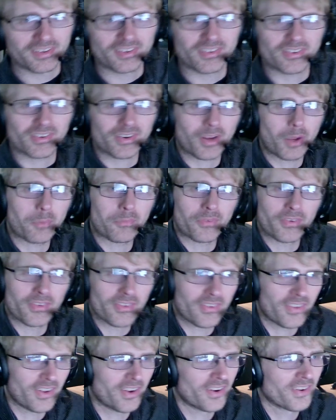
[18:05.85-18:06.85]

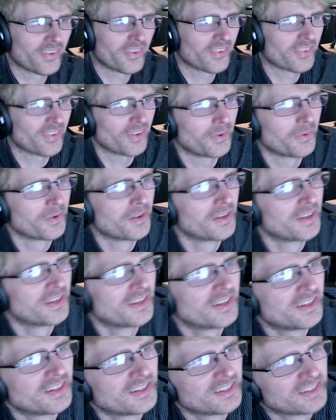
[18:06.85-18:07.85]
circumference there. So,
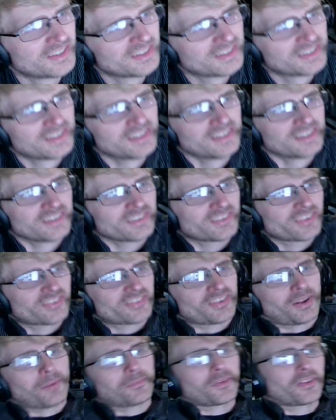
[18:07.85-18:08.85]
just
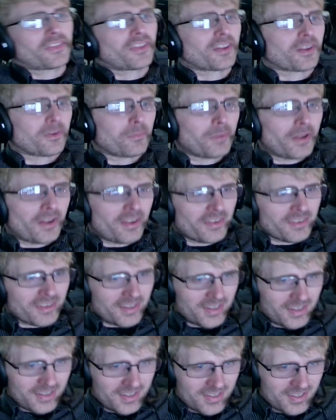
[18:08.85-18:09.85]
something to think about.
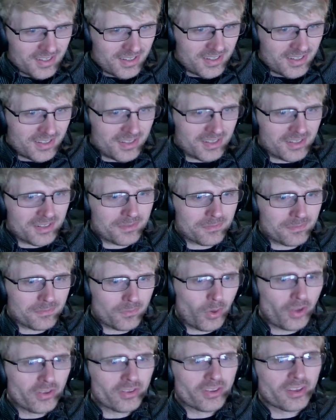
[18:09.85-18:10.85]

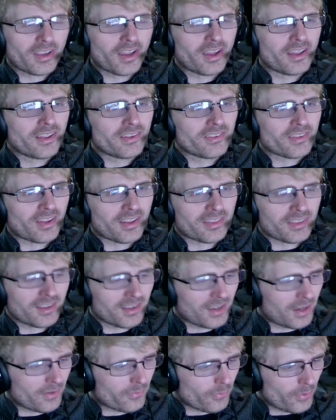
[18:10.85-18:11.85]
Well, you guys, I
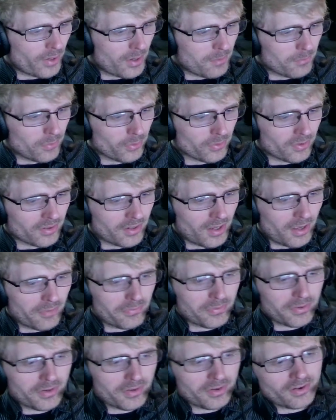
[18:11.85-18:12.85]
think I've rambled enough
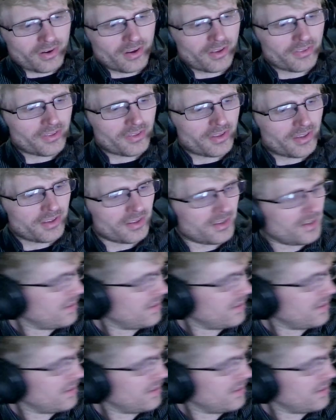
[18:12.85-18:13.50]
here on the